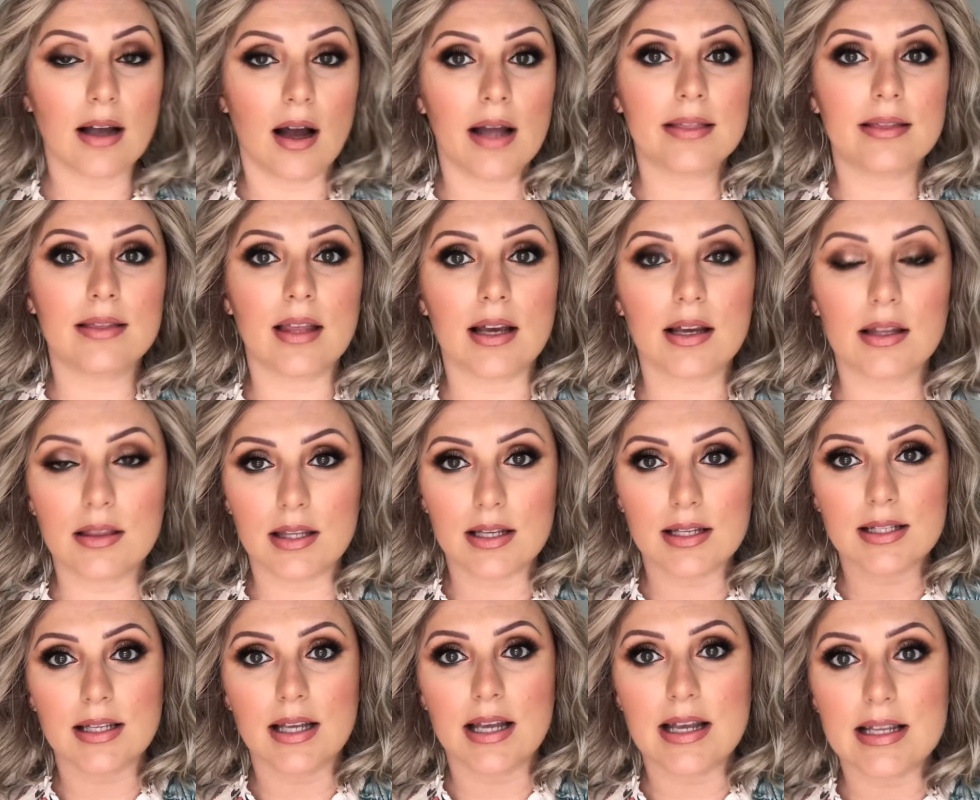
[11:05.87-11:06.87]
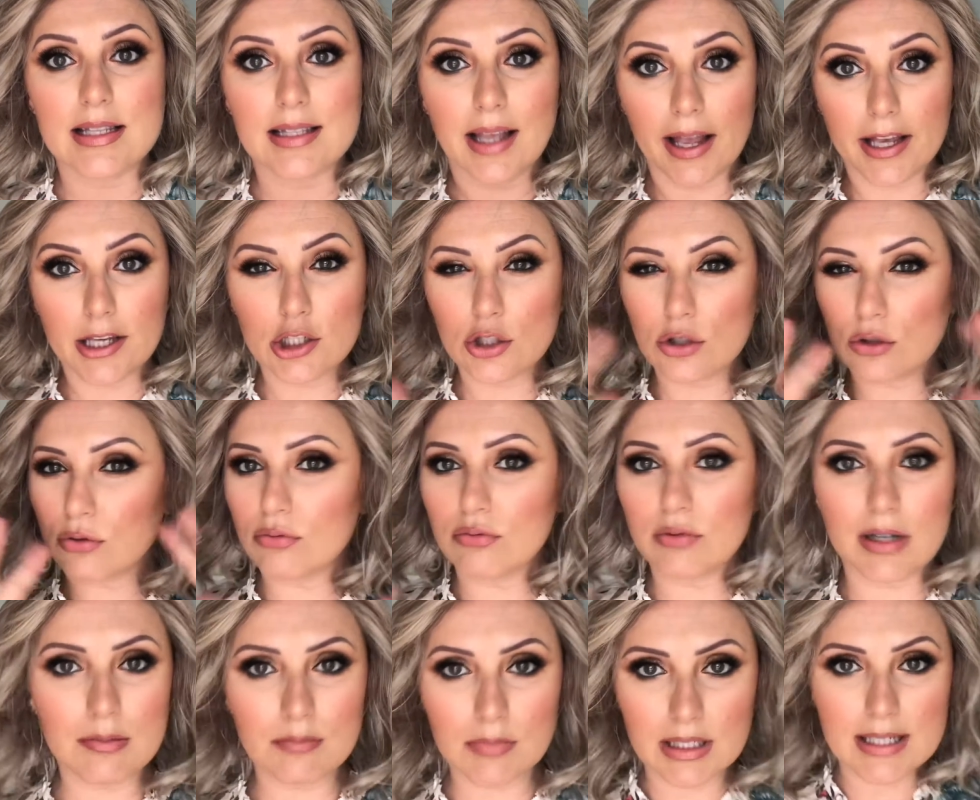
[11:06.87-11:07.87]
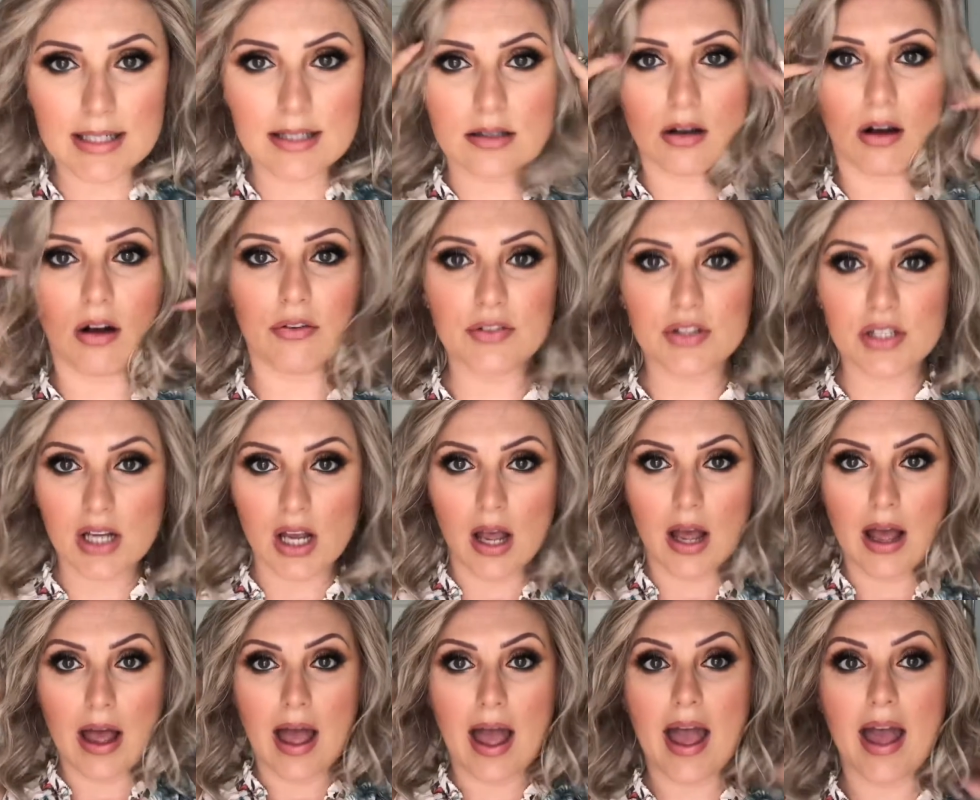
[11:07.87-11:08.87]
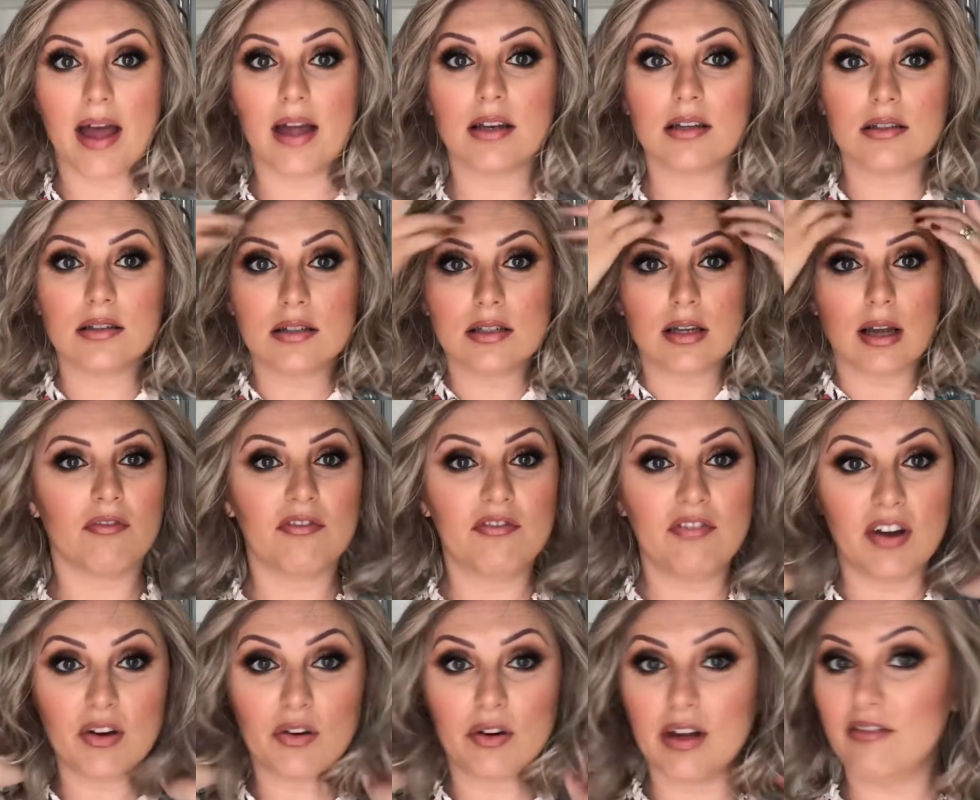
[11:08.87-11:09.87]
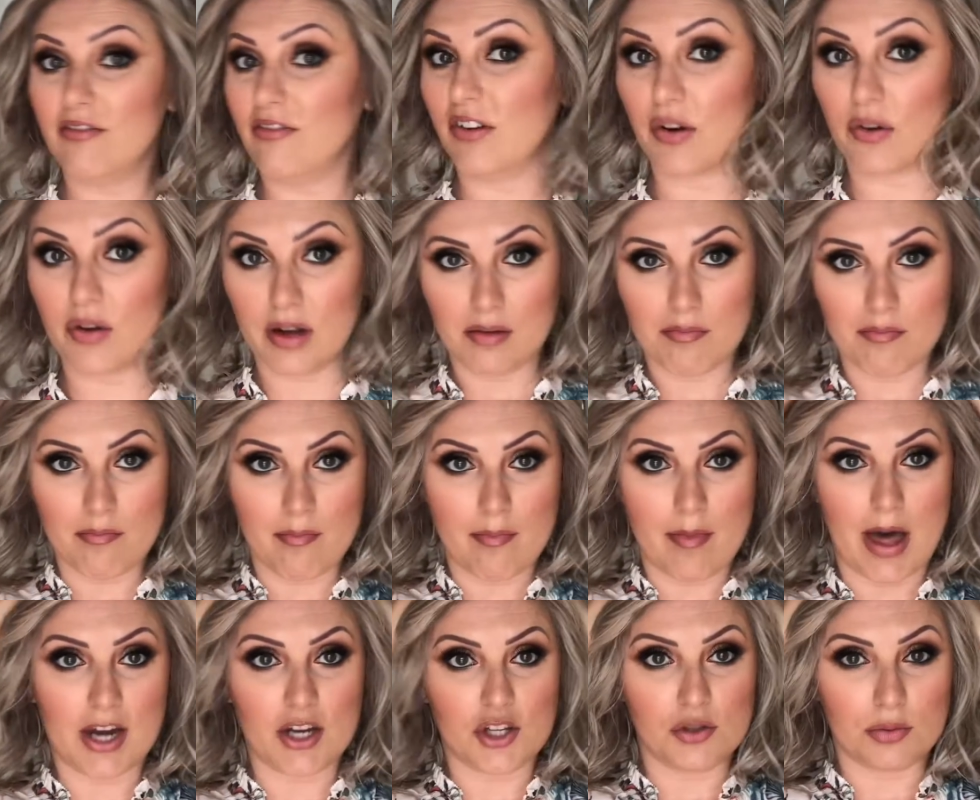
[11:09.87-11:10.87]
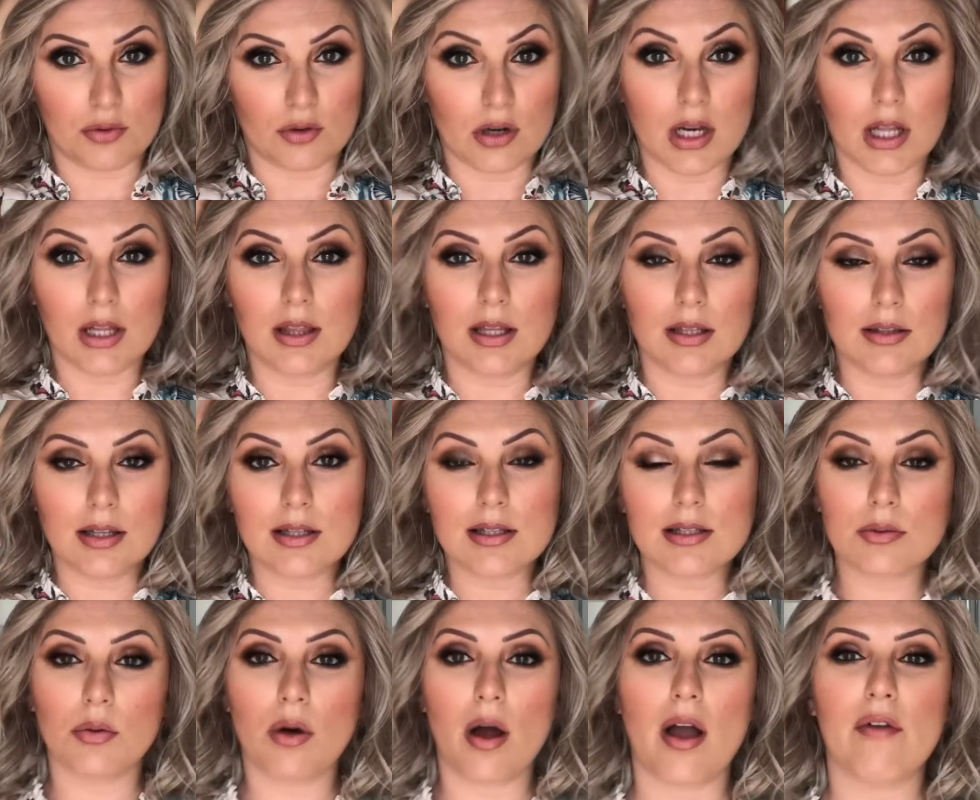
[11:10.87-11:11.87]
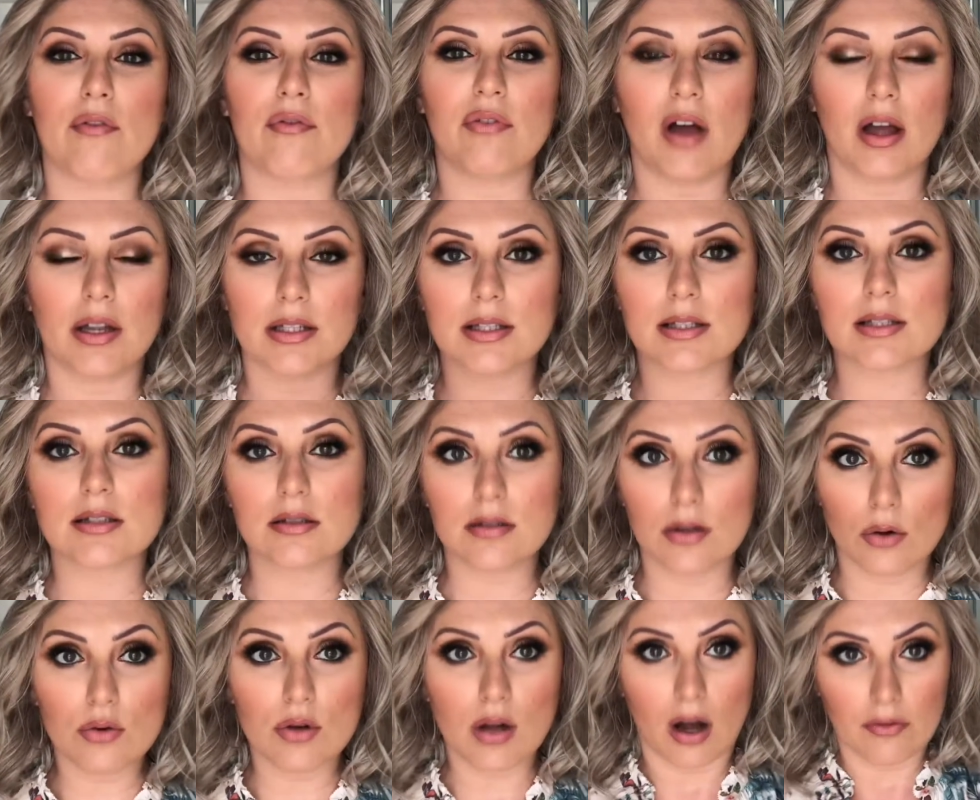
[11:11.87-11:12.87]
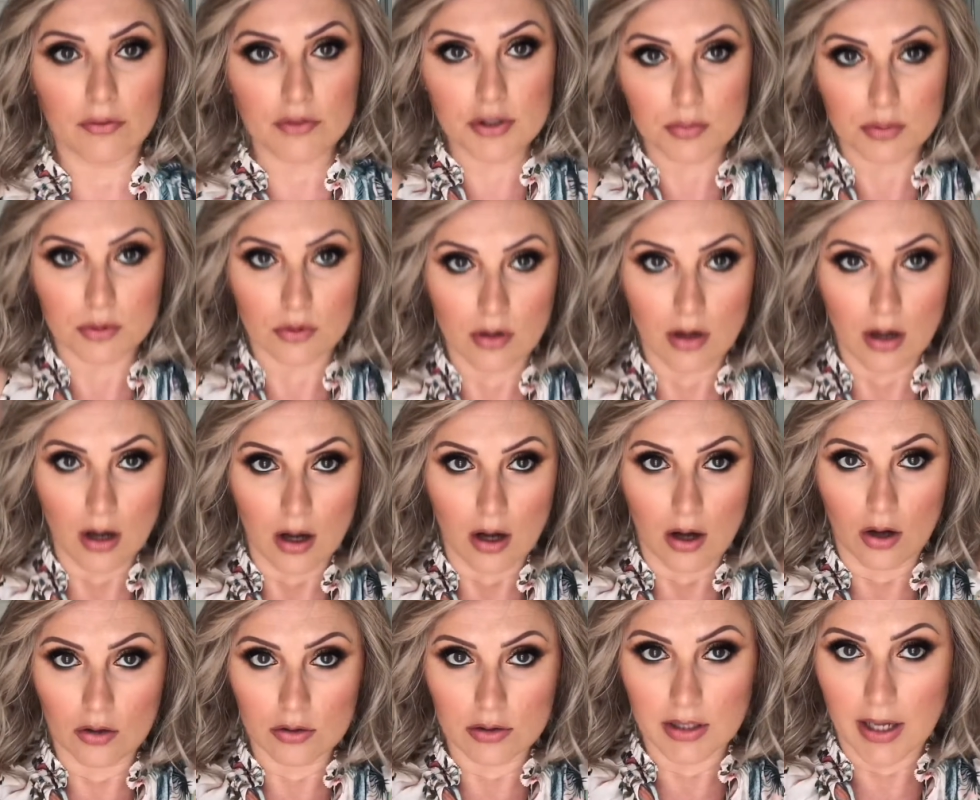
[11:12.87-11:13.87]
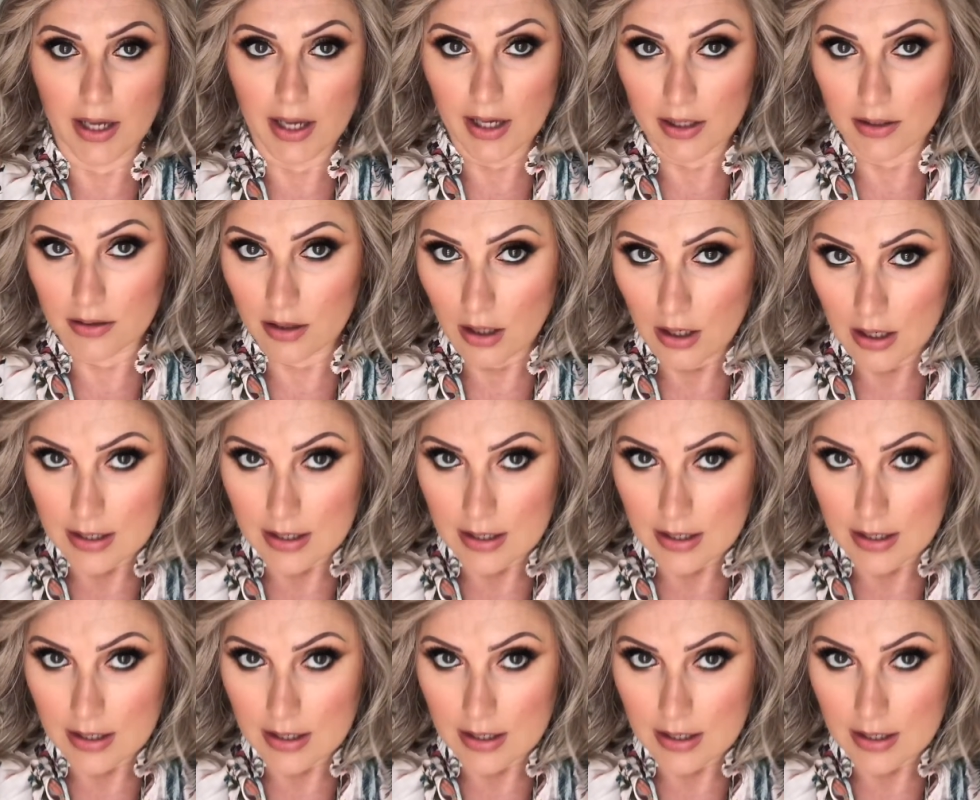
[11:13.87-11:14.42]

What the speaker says: I think this is extremely soft and very manageable, and I think that's why I find it so comfortable on the head.